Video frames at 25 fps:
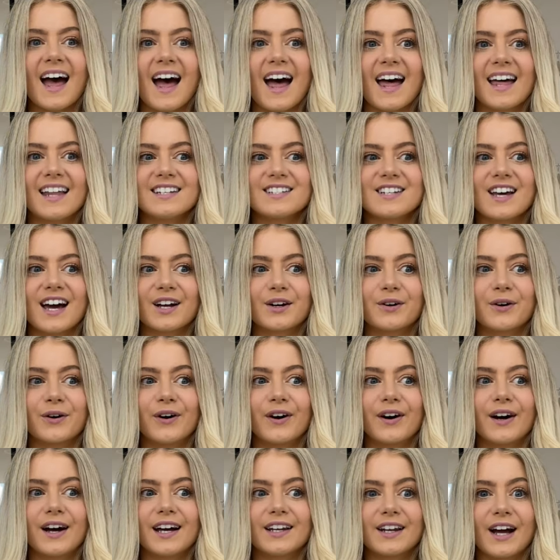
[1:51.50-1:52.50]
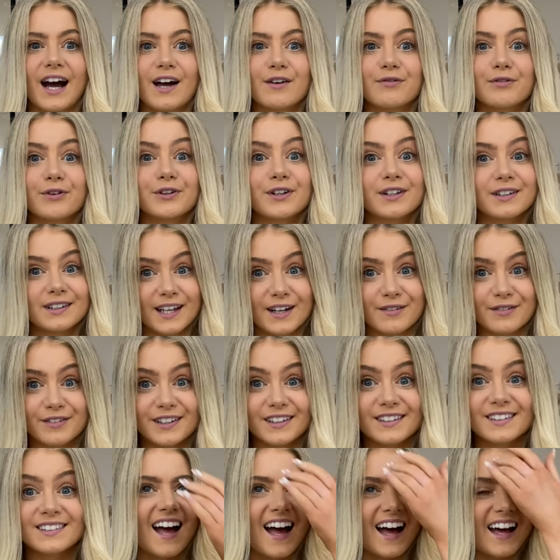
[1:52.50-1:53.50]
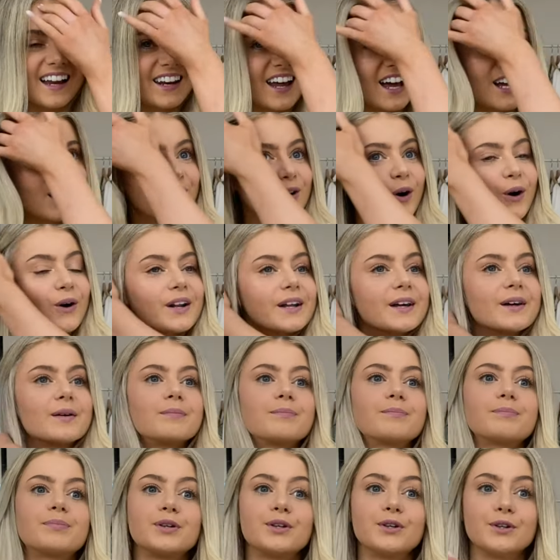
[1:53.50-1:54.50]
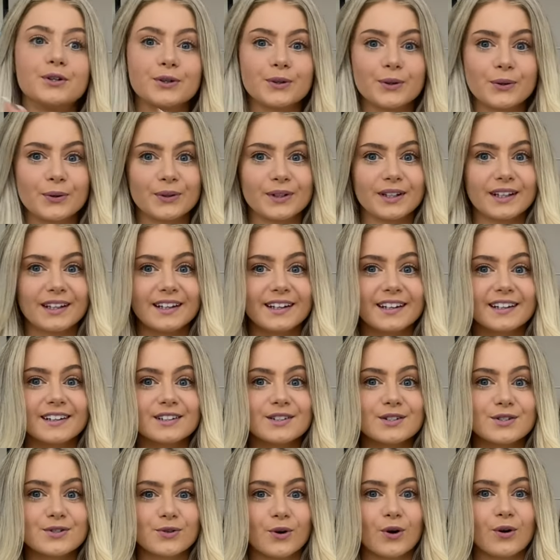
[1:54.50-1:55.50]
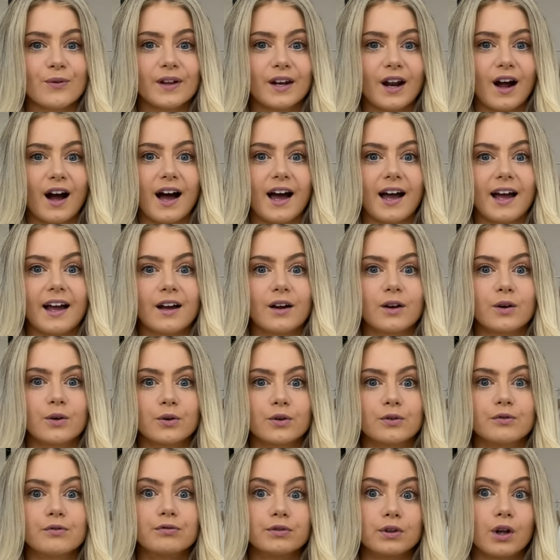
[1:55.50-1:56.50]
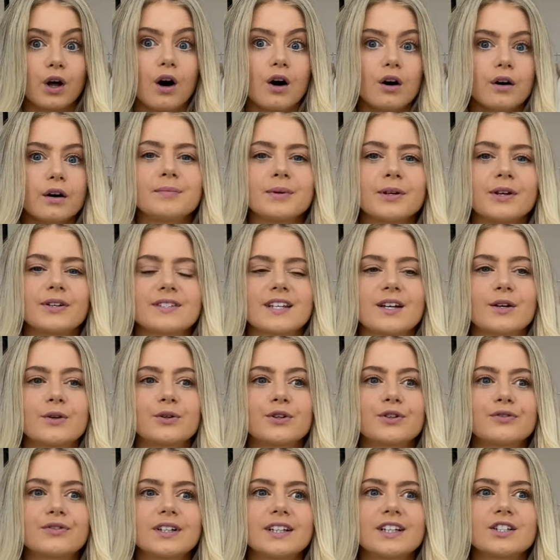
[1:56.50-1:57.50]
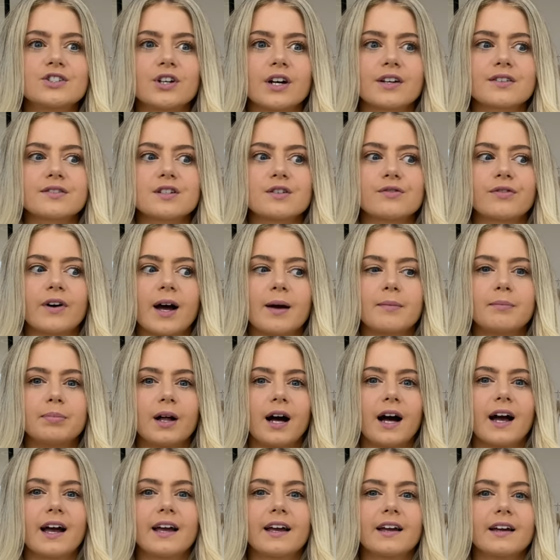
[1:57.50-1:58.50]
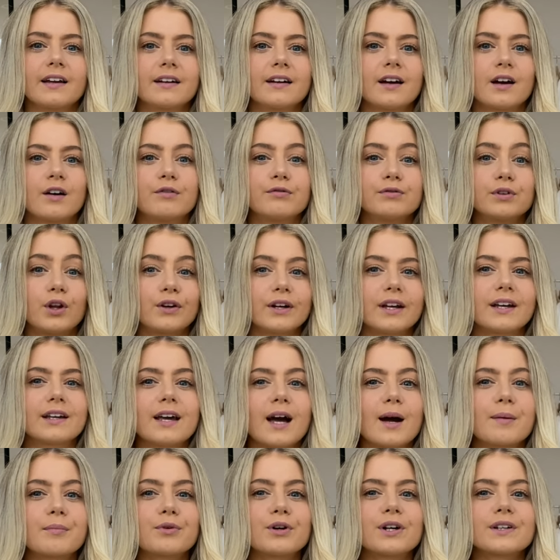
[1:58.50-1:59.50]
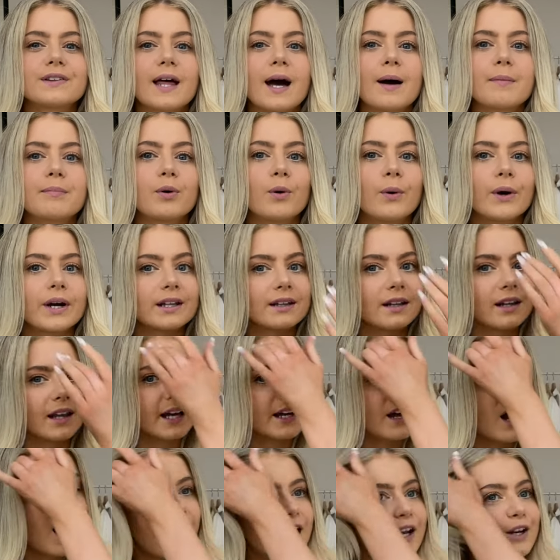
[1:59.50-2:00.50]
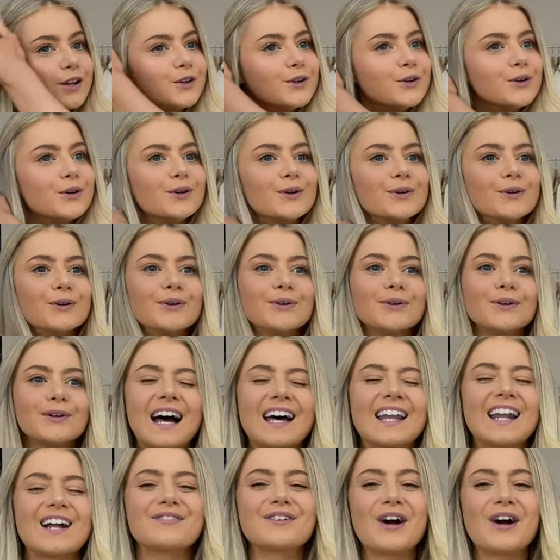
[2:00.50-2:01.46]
and I got an iPhone 11, and I got it purely so that I could vlog, because I couldn't really justify buying a vlogging camera at that point. Like, I knew, and I've